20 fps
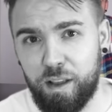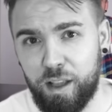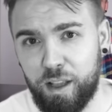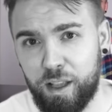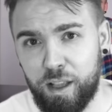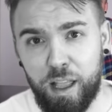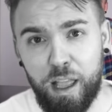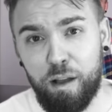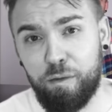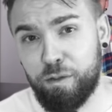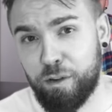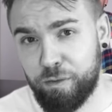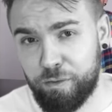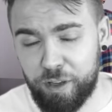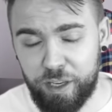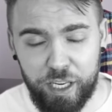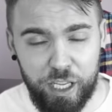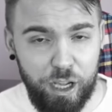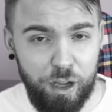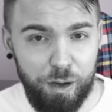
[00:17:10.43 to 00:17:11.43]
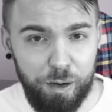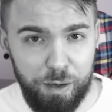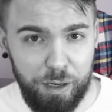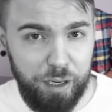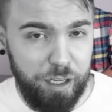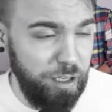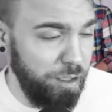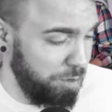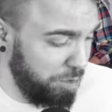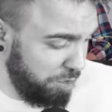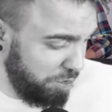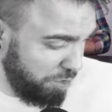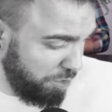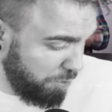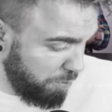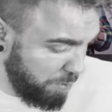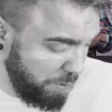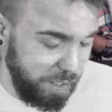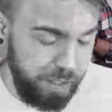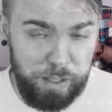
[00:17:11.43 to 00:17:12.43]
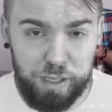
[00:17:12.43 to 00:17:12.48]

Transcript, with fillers: ever video on YouTube.